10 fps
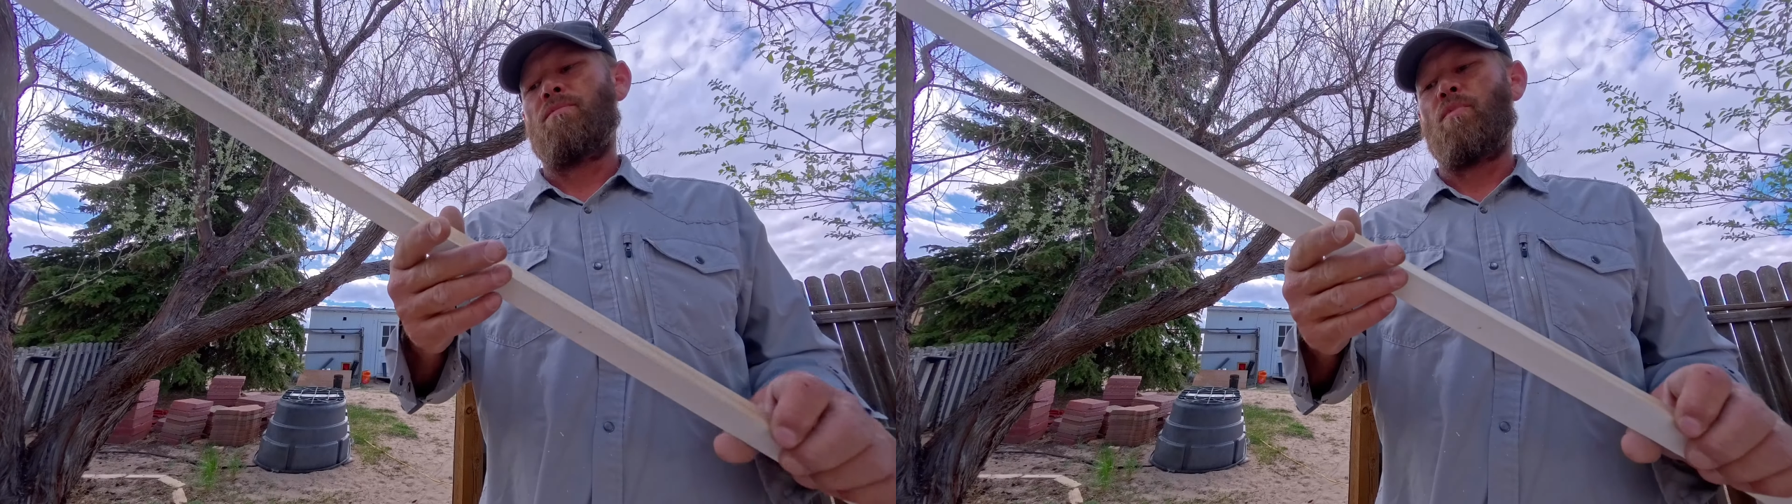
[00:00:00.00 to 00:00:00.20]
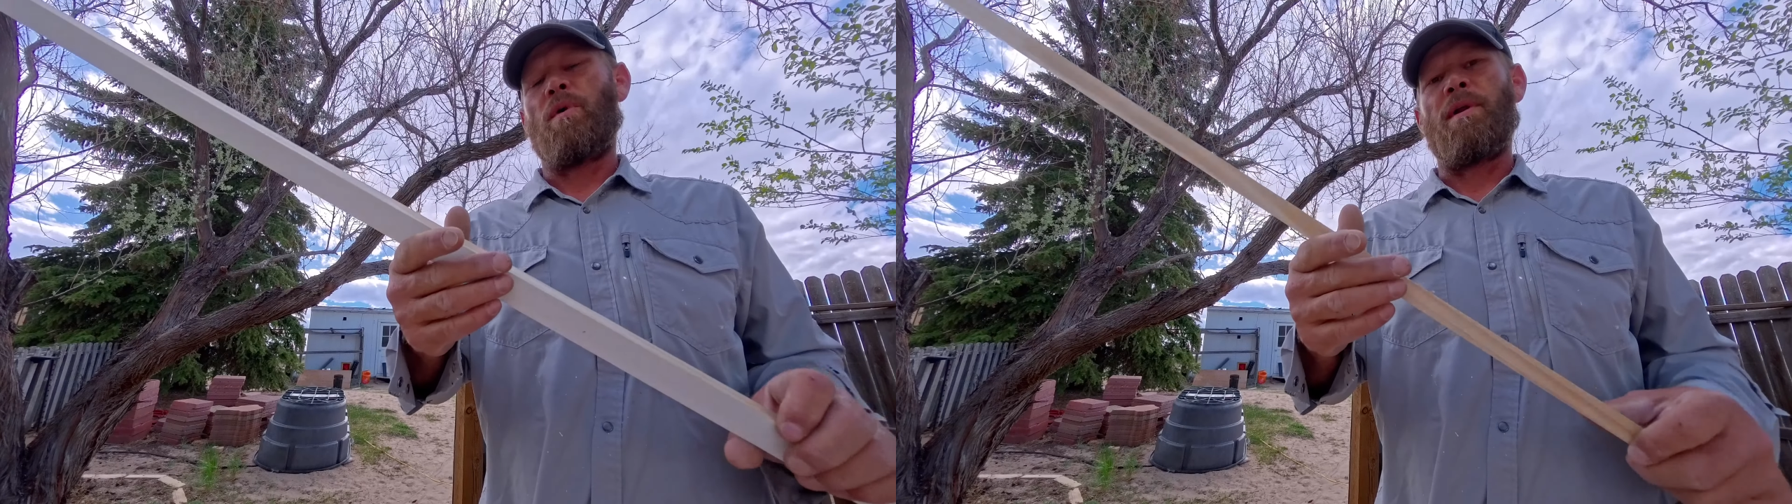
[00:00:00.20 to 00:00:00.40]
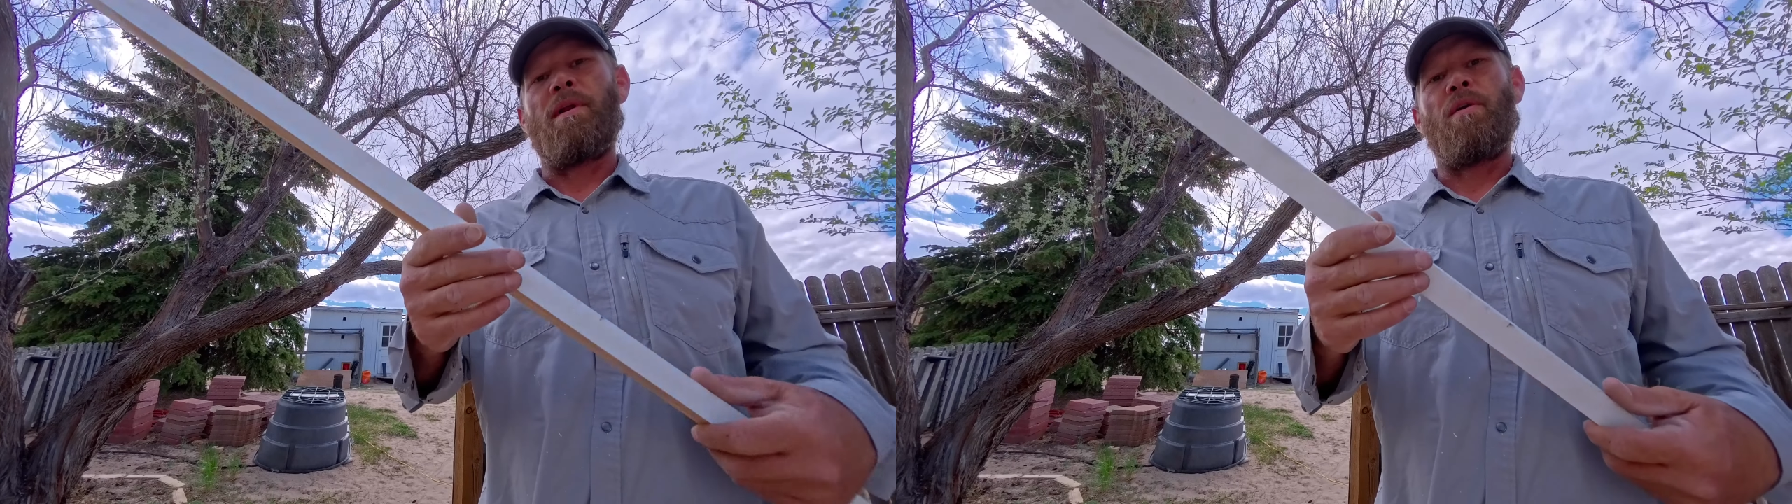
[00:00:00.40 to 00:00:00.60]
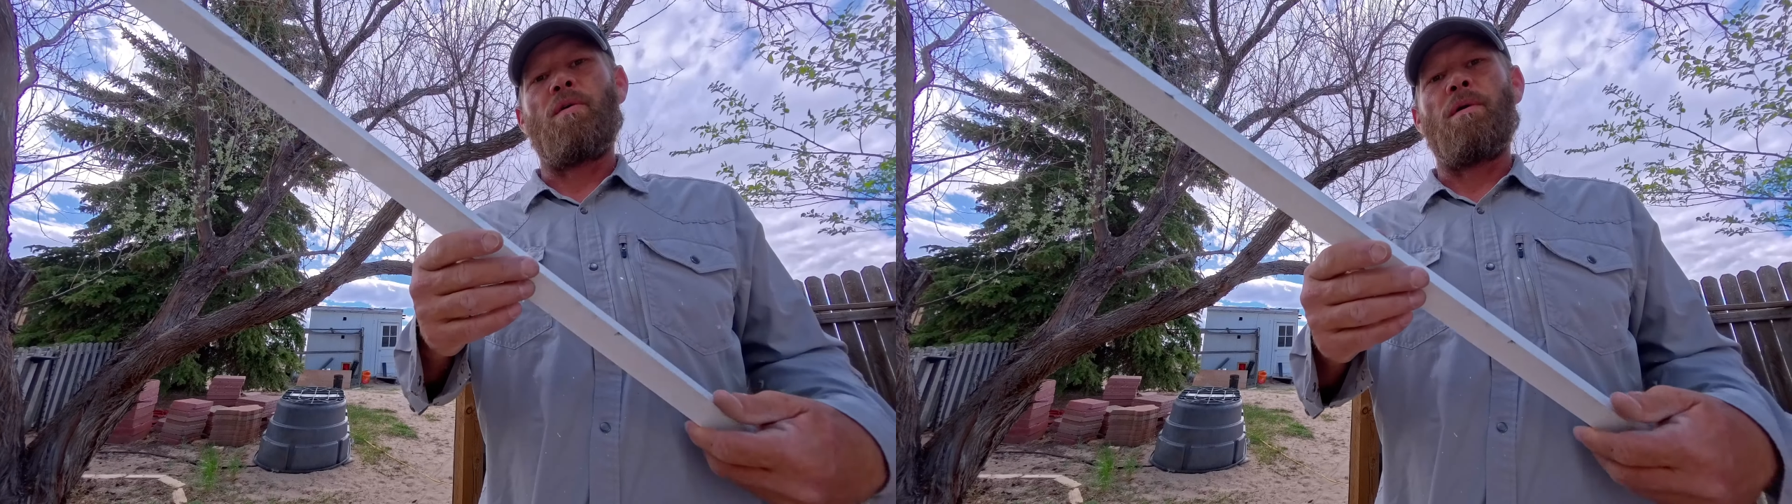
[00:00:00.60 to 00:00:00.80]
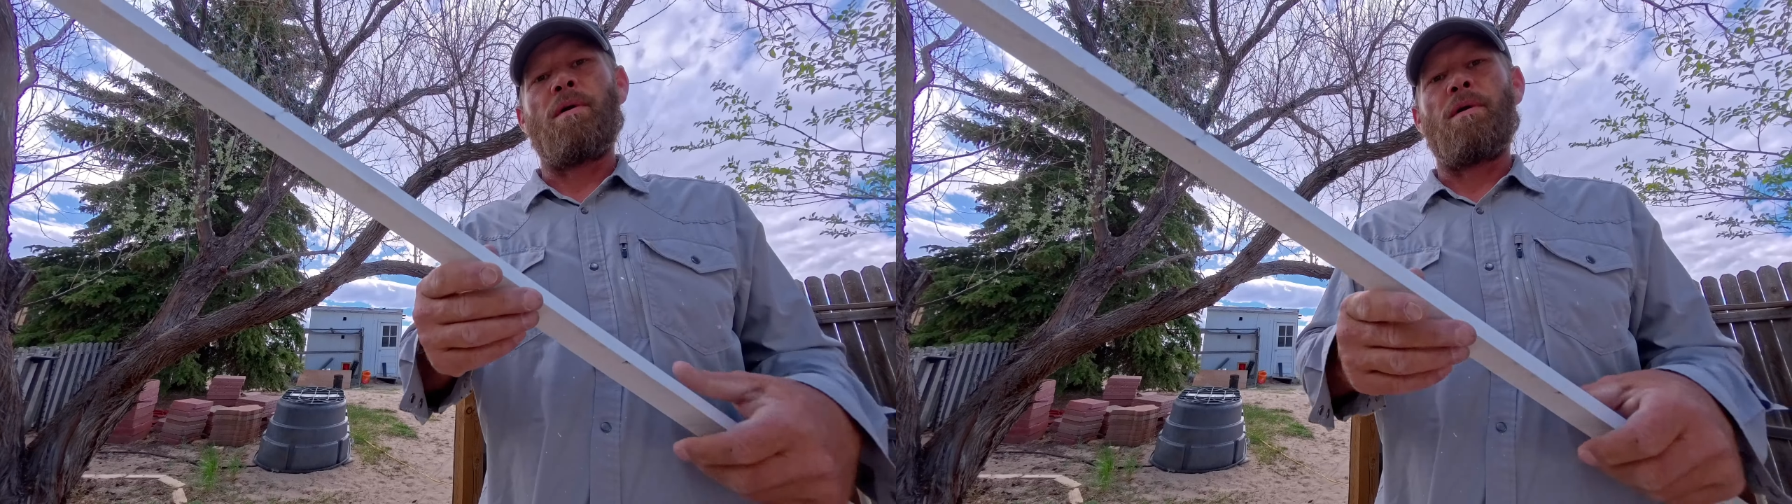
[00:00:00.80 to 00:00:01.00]

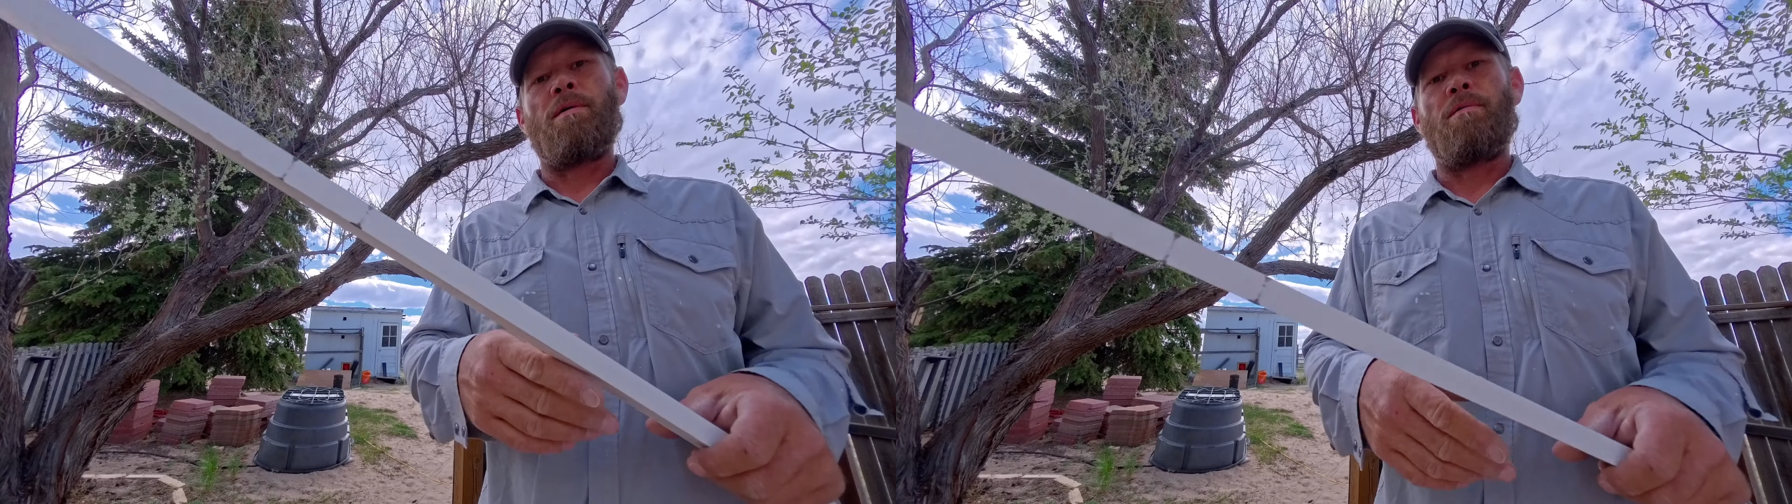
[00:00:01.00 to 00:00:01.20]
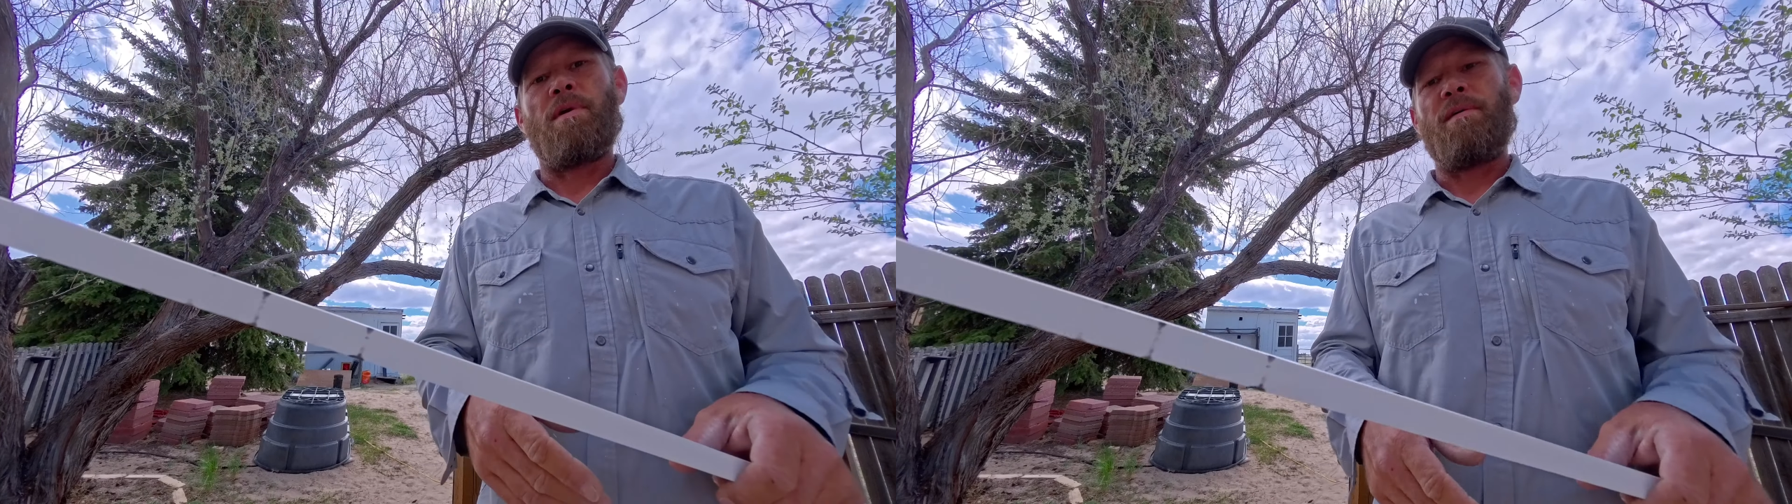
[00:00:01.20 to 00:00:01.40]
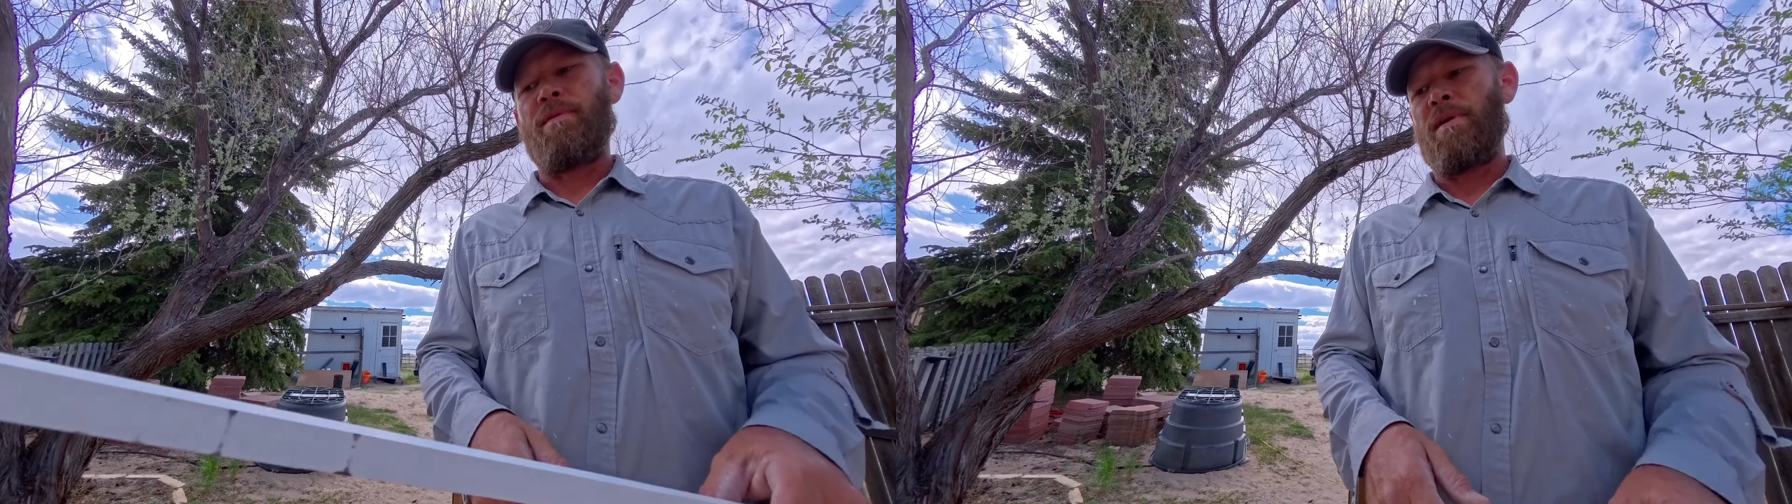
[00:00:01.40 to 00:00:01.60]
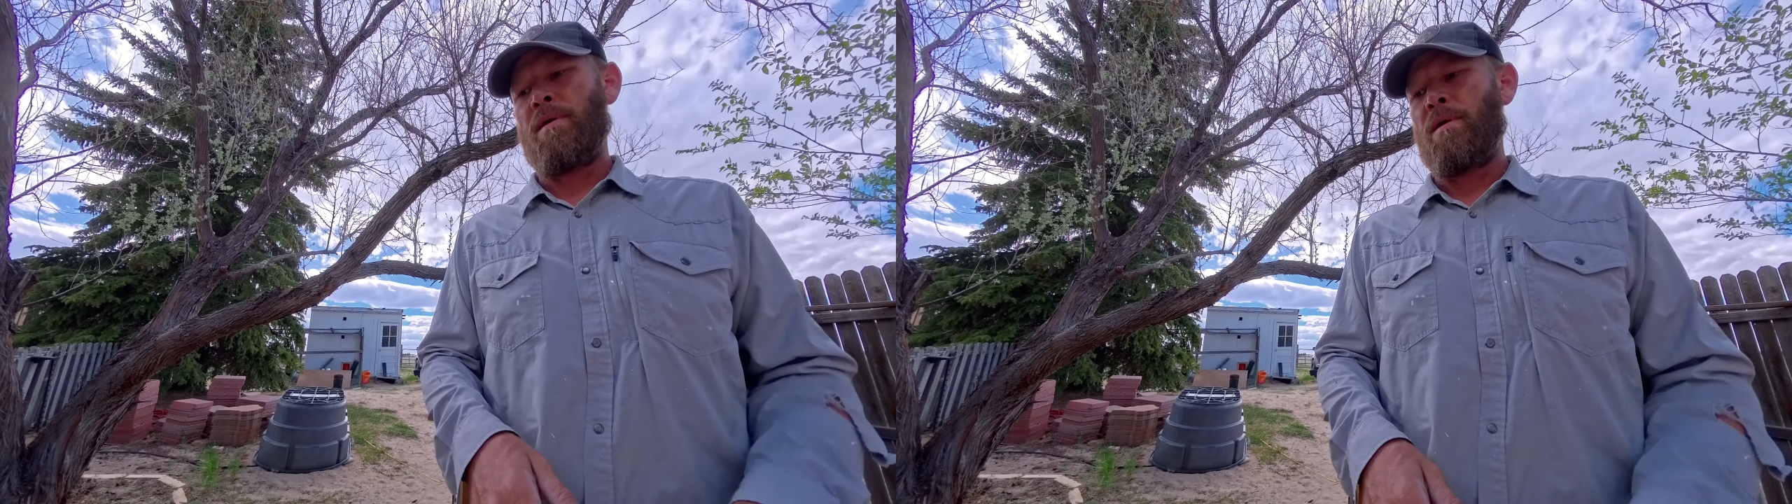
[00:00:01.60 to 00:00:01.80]
1/4, roughly.